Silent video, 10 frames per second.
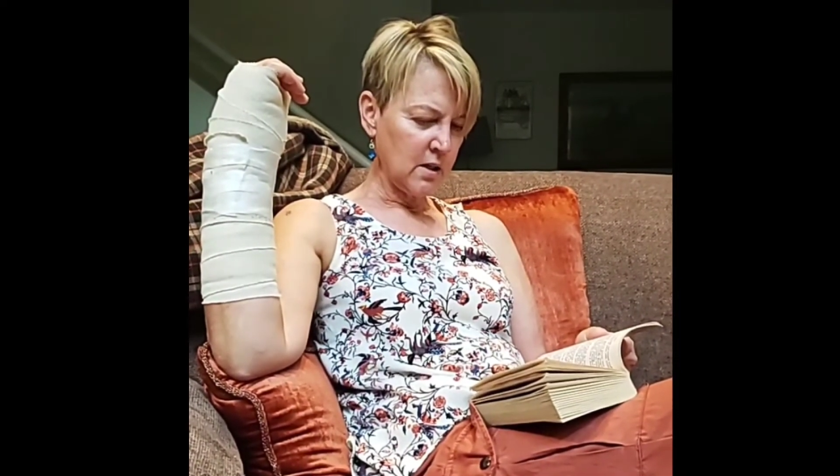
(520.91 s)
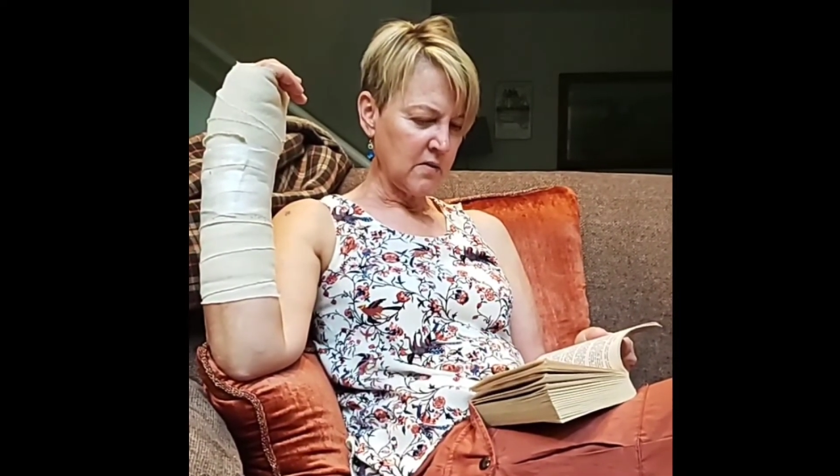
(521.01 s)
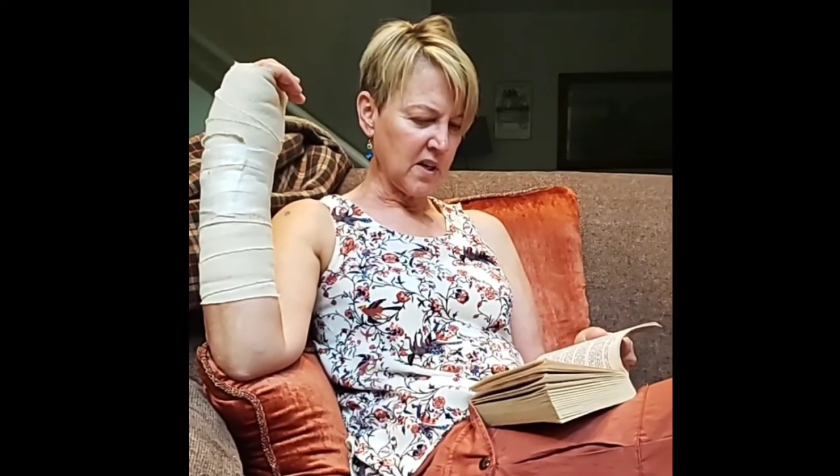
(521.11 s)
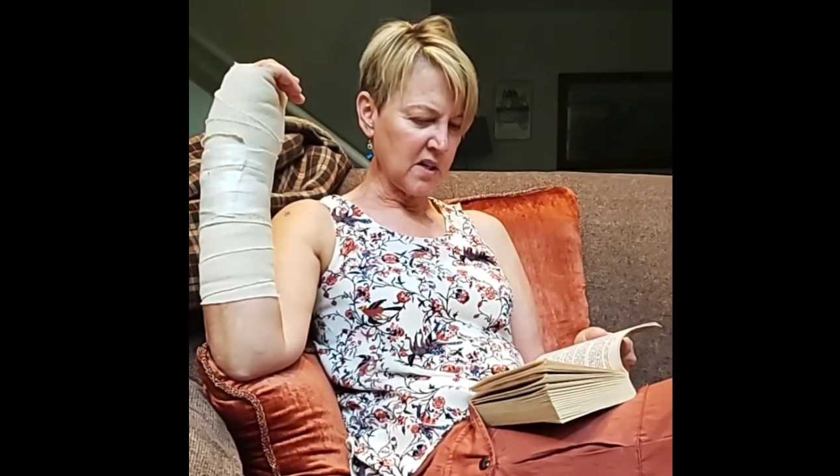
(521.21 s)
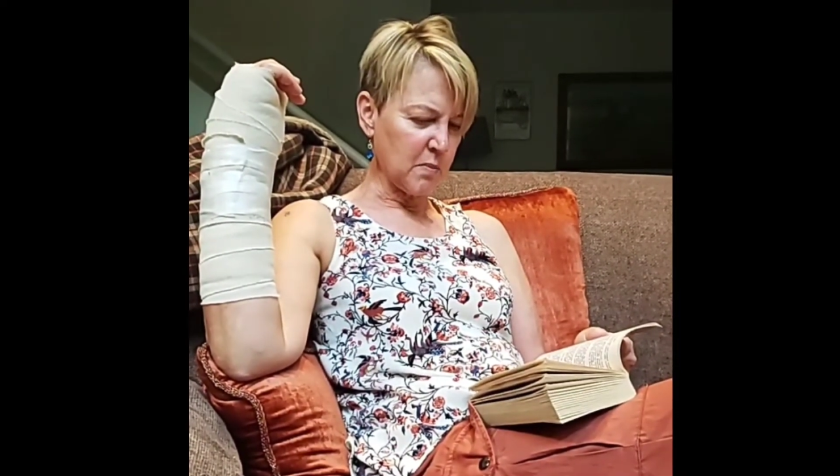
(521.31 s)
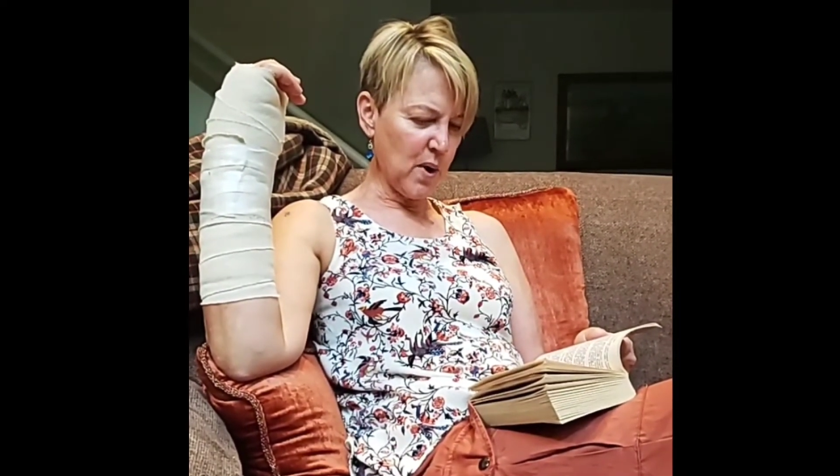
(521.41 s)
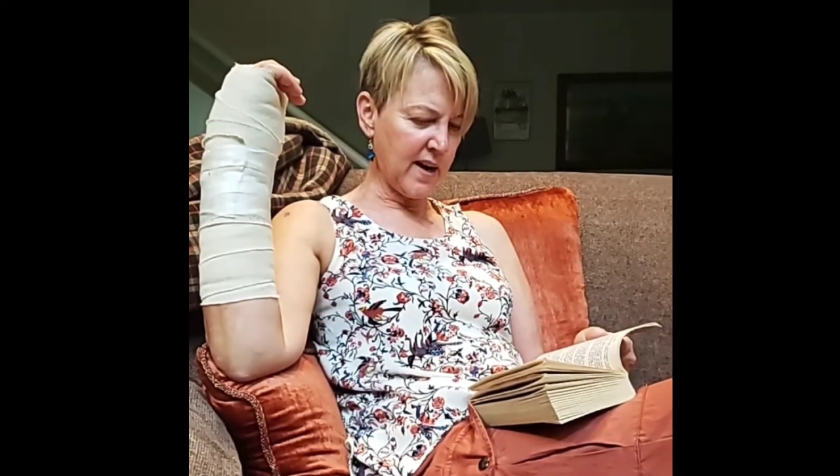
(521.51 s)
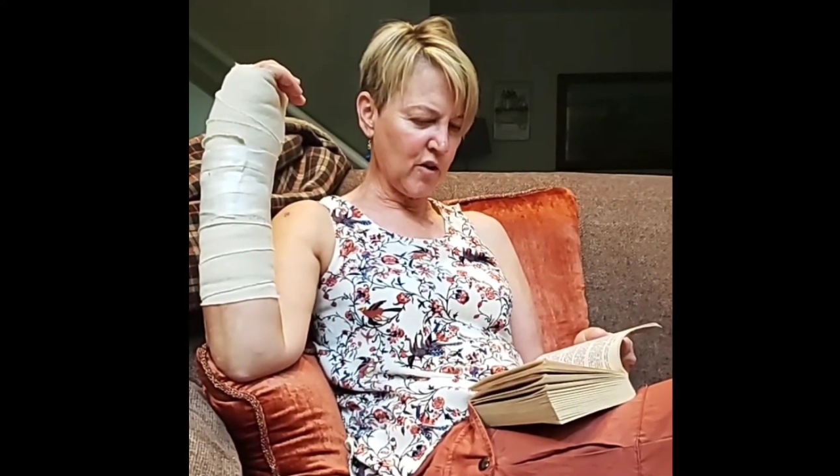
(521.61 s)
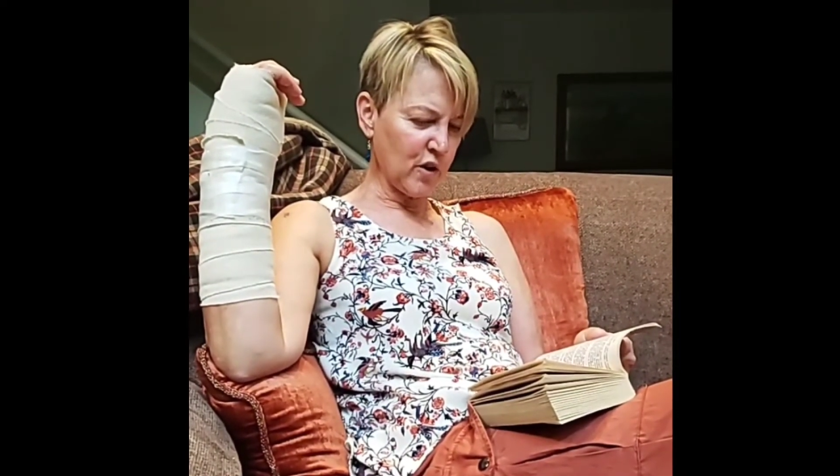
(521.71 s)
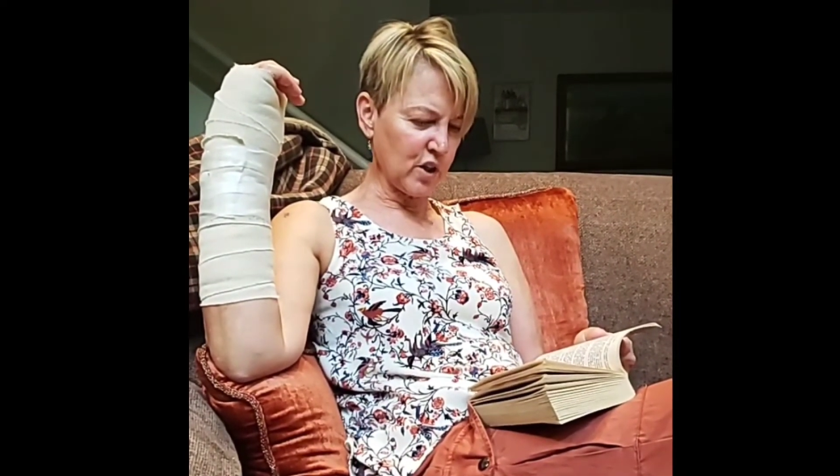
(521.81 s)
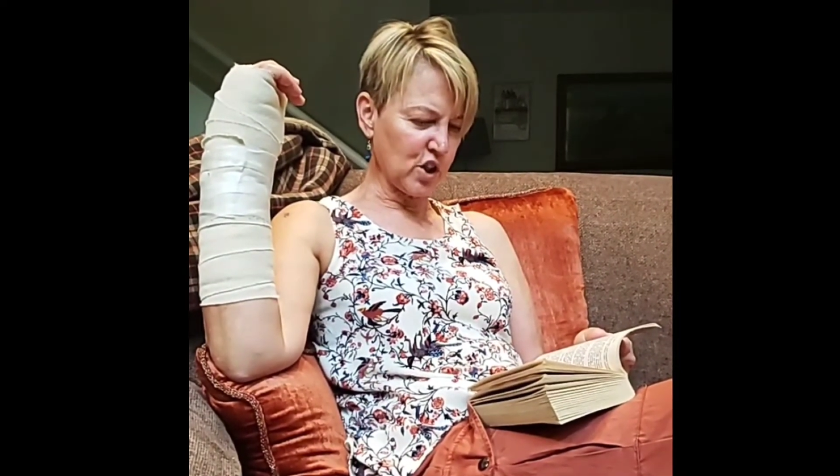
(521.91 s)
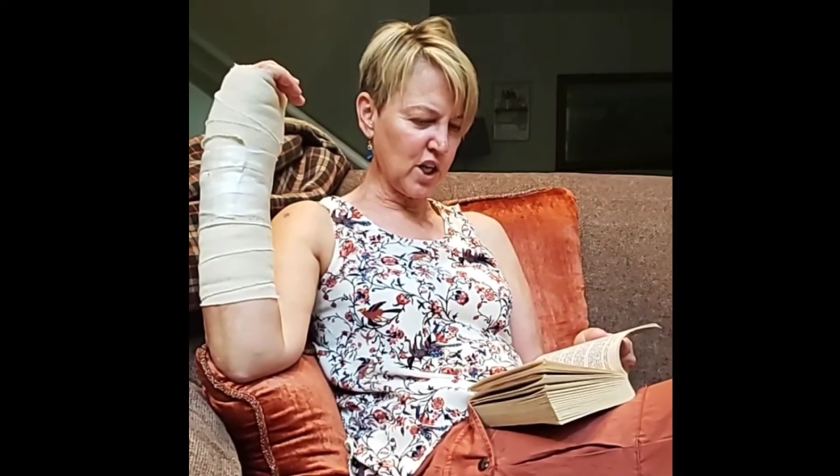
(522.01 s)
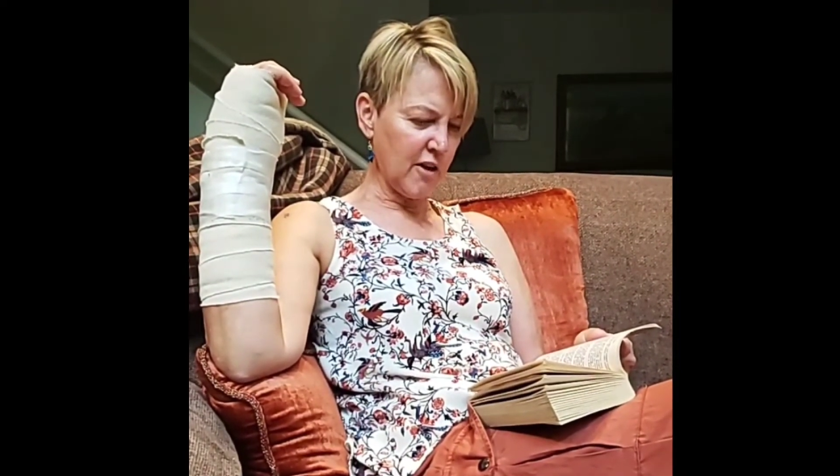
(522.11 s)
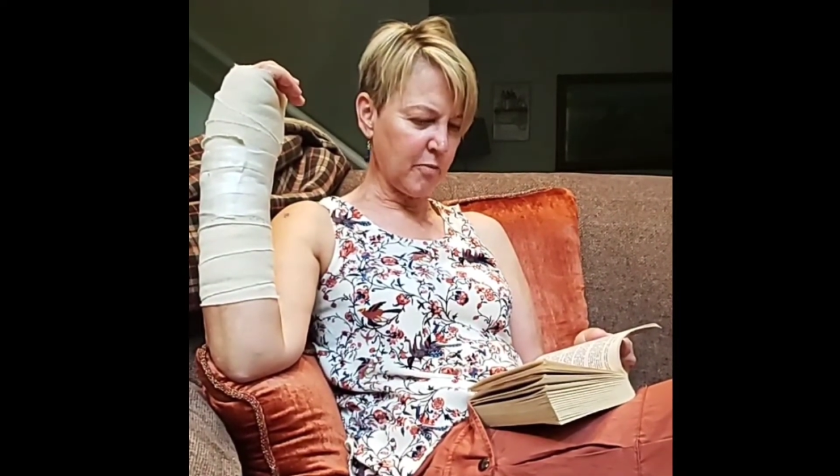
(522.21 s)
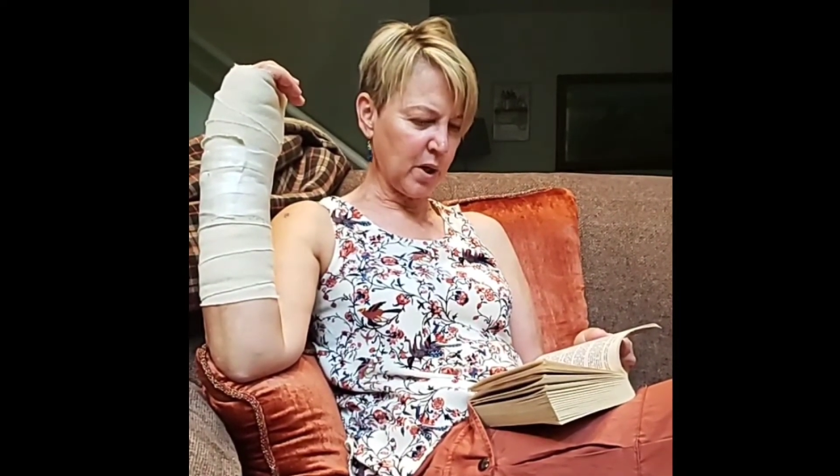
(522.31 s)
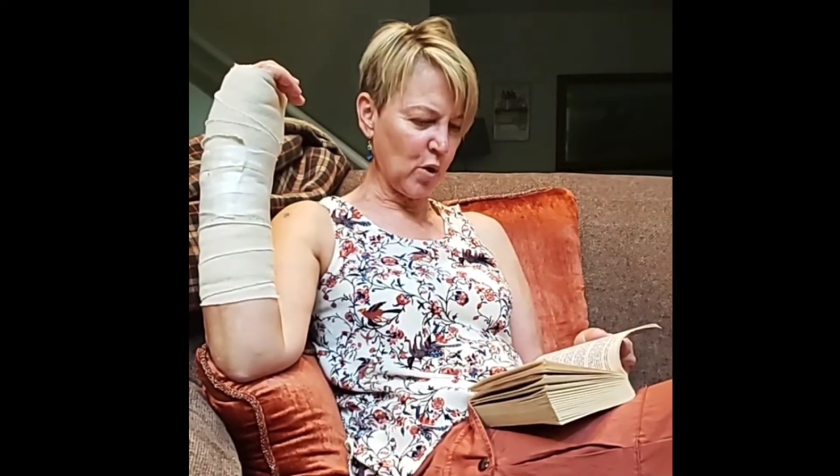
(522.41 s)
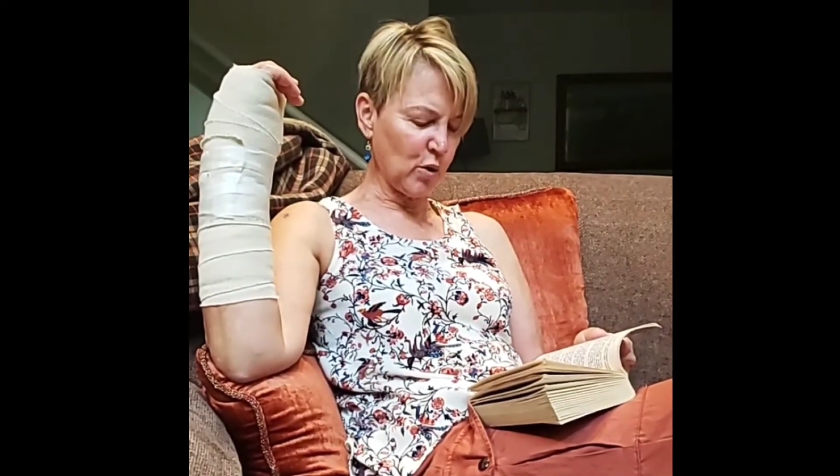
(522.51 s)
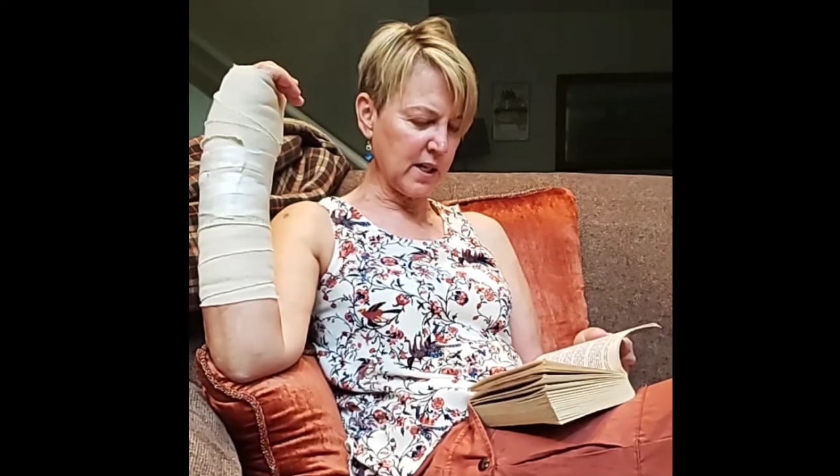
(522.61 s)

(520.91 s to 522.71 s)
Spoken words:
There's bread on the ship and only